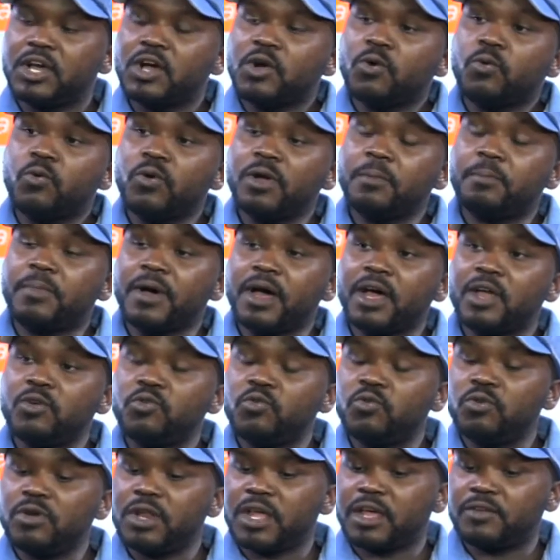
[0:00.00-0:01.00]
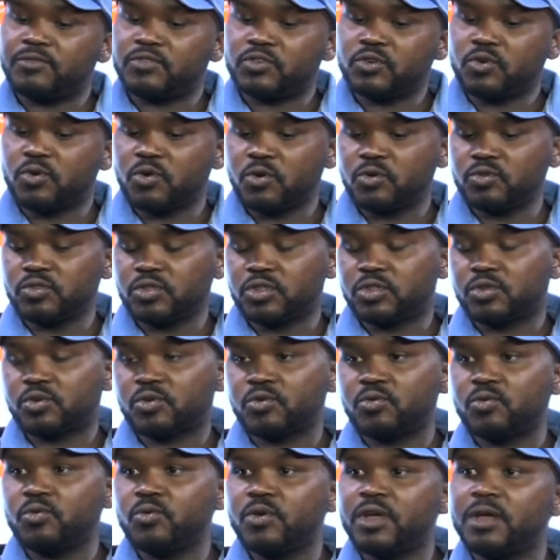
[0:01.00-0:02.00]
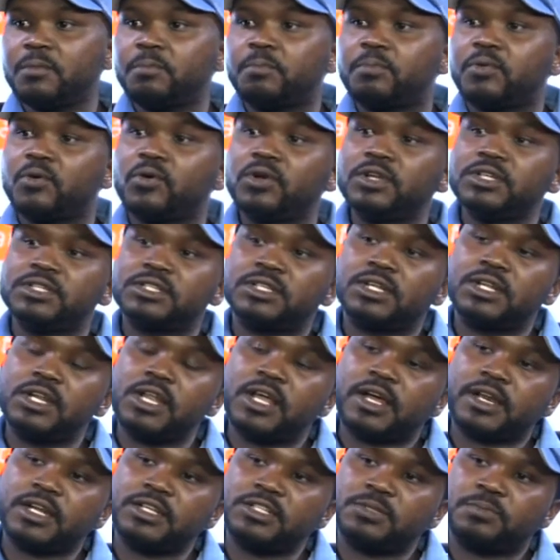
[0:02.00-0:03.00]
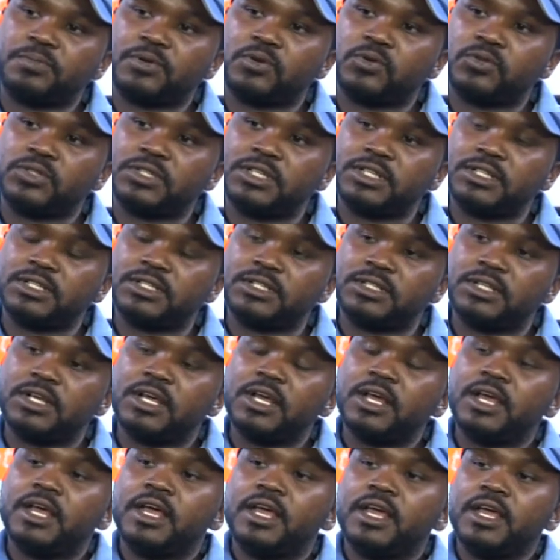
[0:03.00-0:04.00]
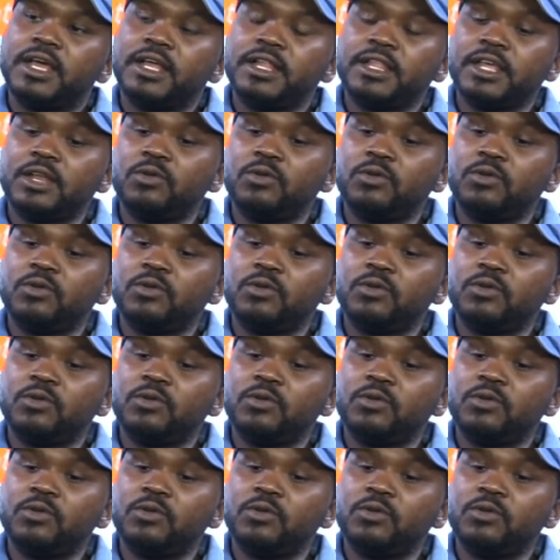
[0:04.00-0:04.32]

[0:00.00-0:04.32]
whereby you will have to go through a police clearance process. And then we